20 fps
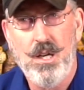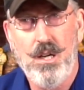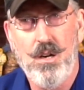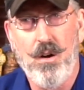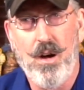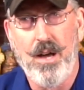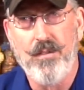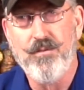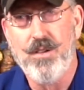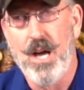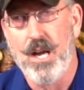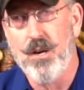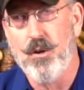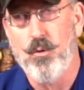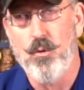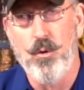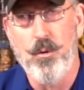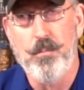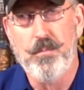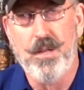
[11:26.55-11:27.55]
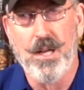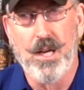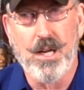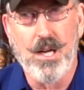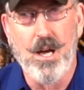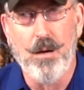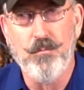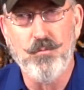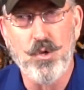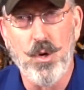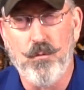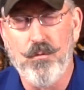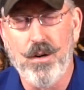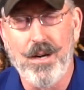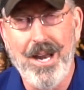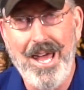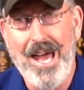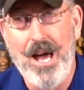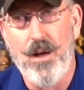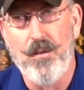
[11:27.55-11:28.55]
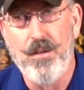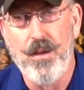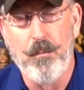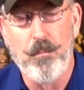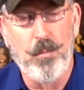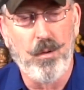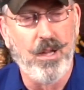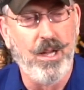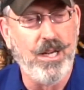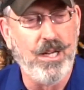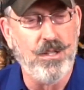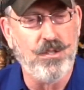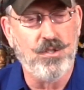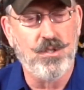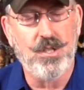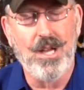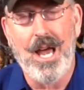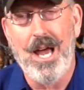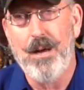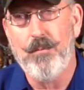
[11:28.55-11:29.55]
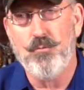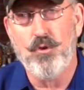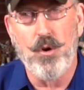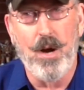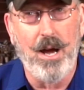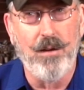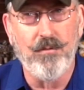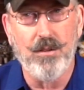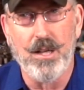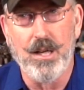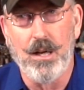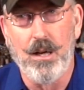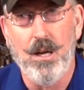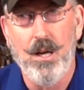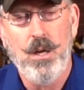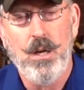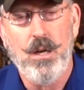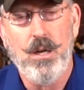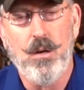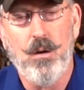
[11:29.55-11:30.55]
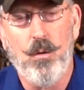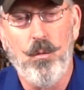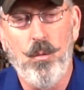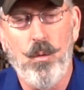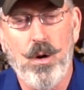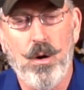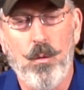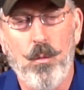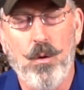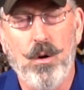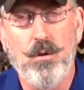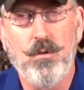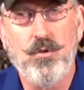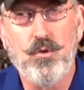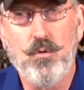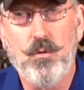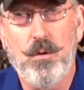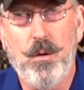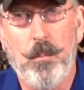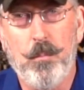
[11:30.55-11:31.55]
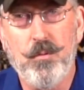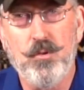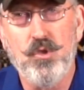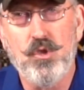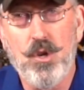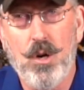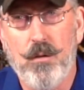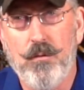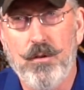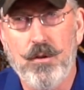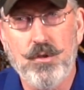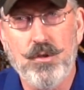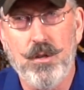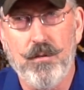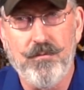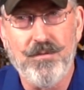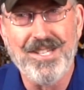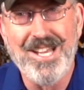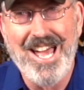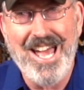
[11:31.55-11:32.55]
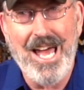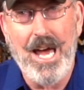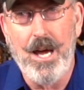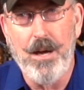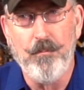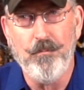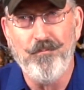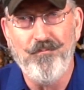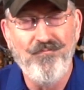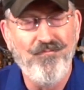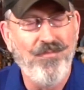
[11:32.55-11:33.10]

I've got a group that comes over now that plays time traveling. We're the preservers of time.